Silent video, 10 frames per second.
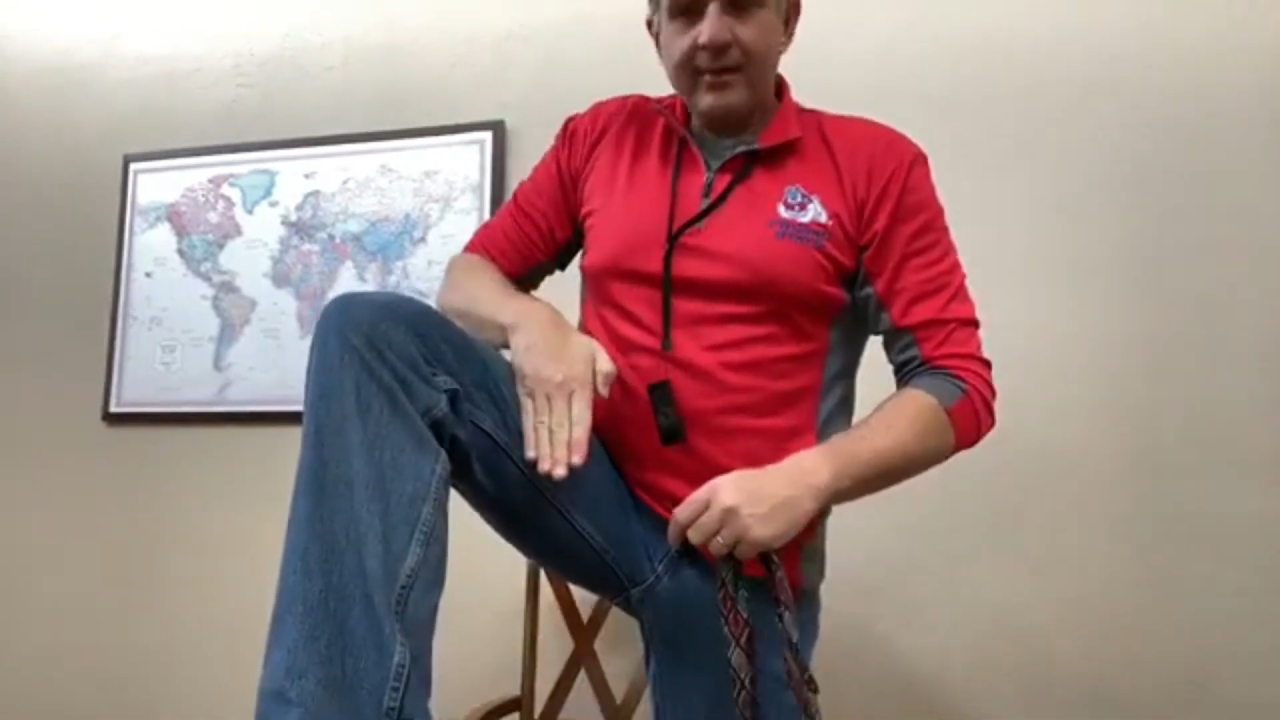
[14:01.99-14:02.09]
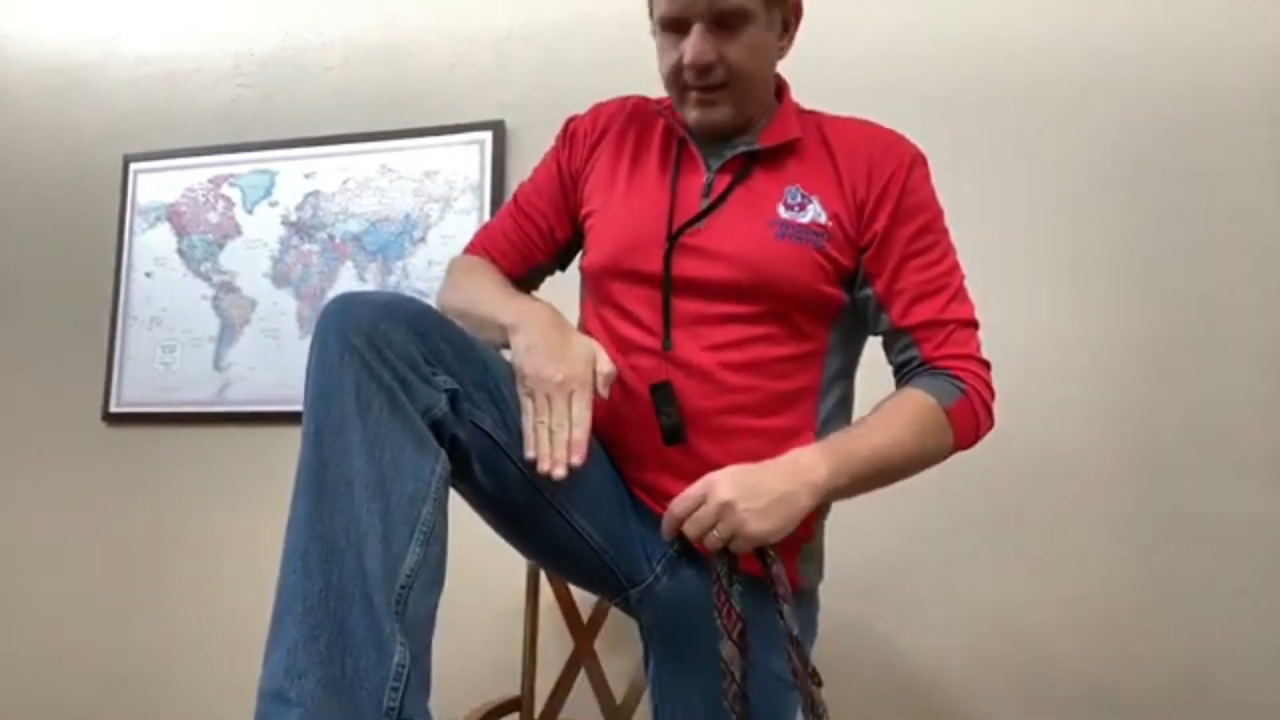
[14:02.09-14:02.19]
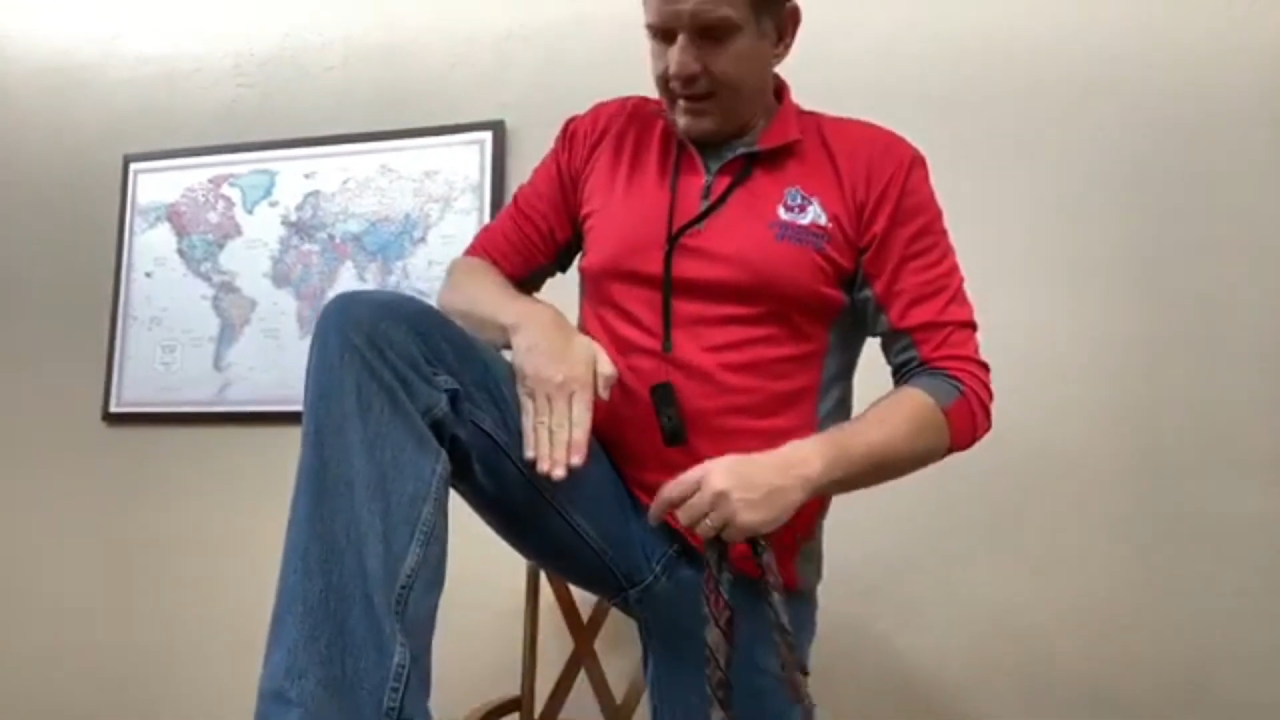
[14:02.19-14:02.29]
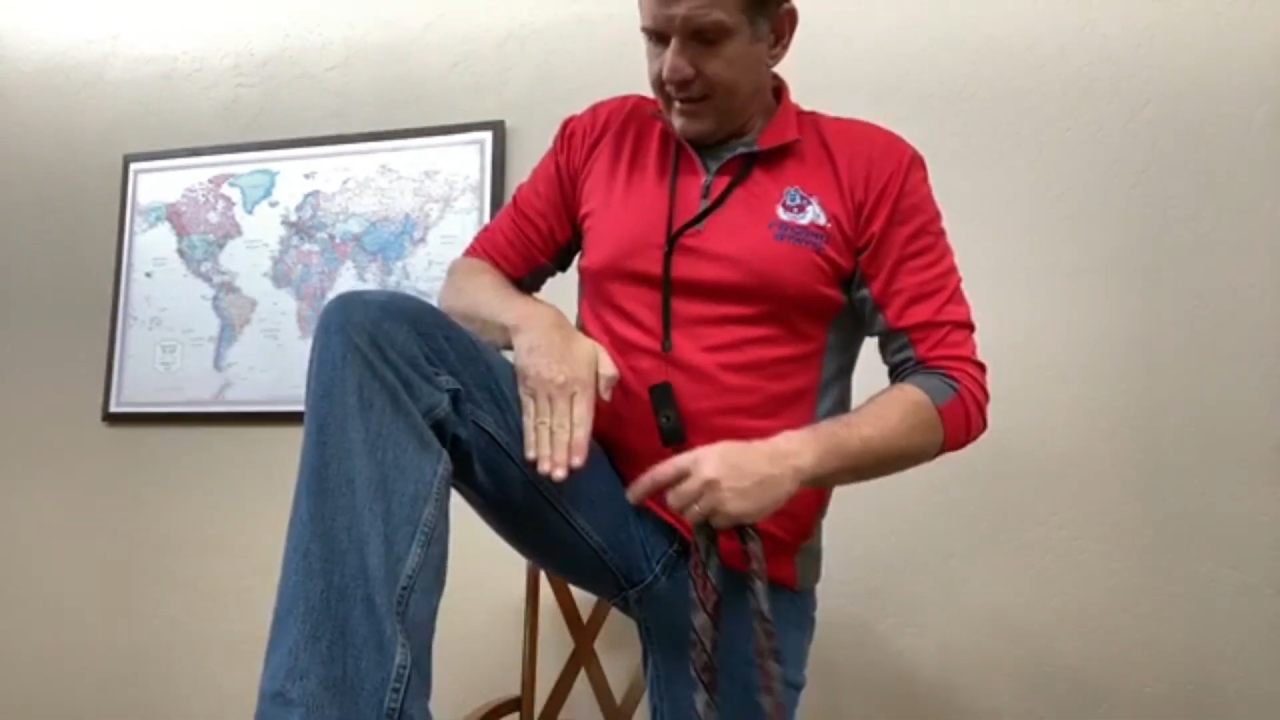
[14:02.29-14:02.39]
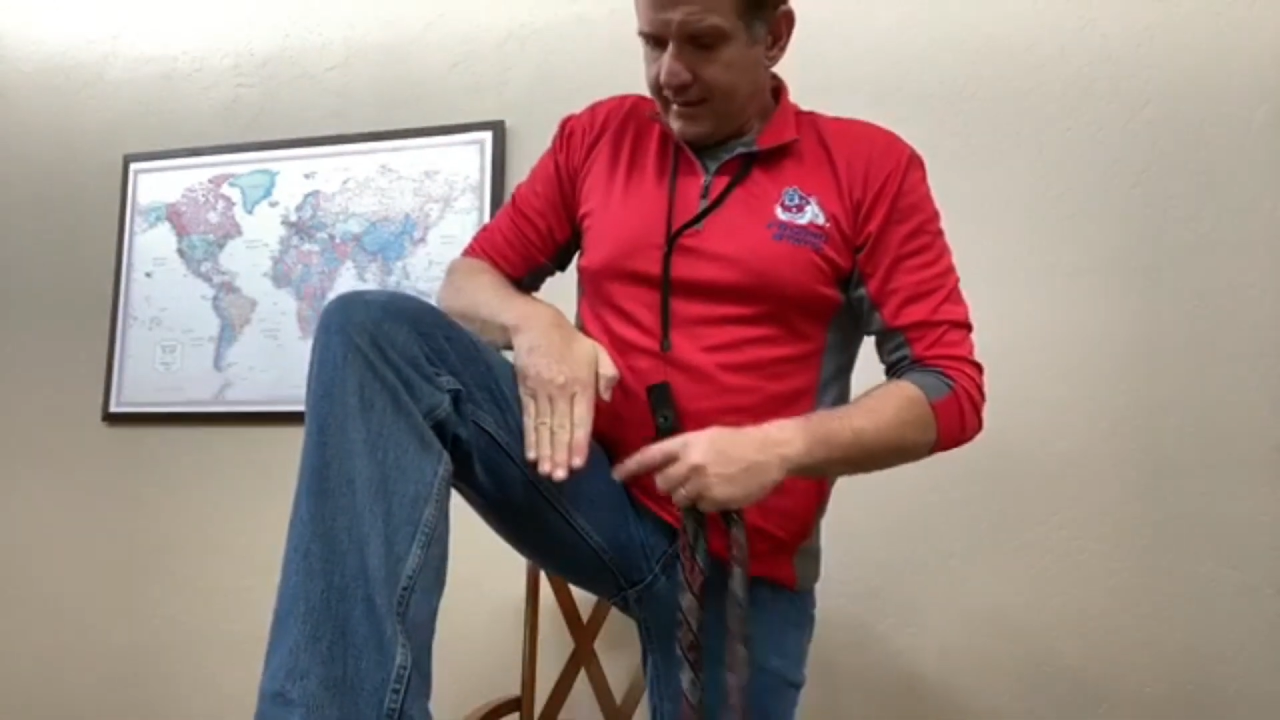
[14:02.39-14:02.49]

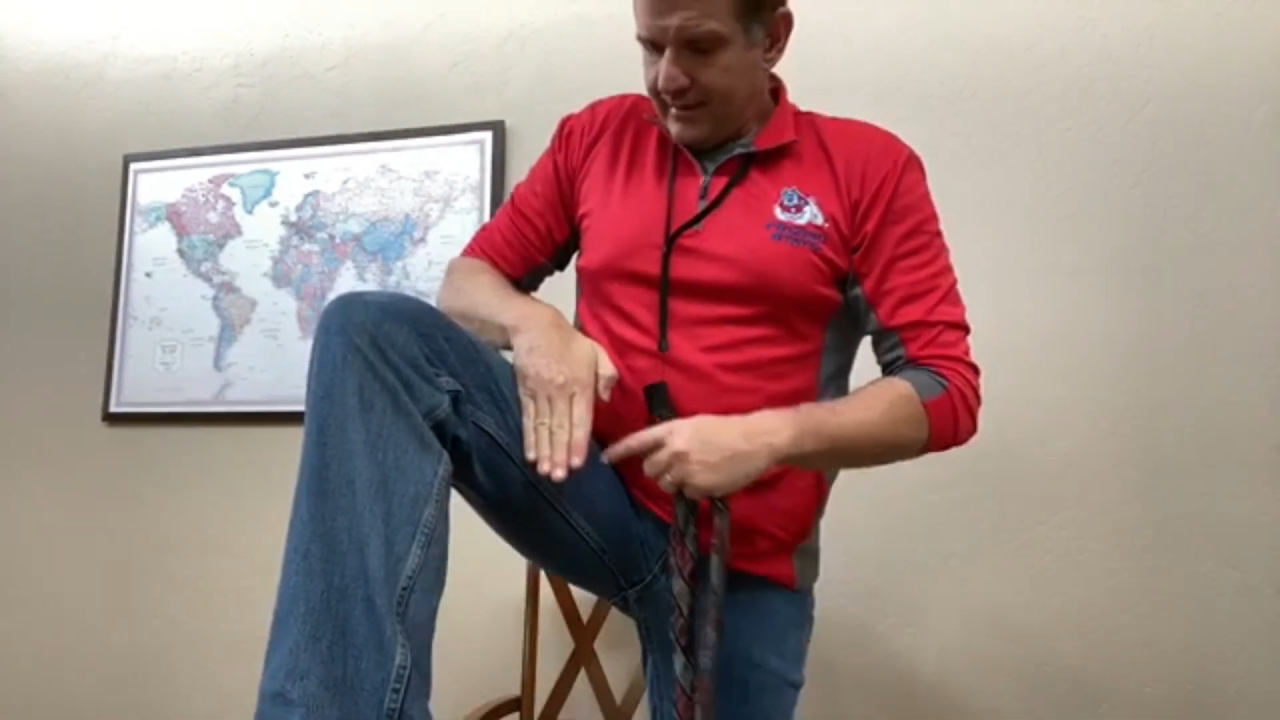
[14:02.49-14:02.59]
right?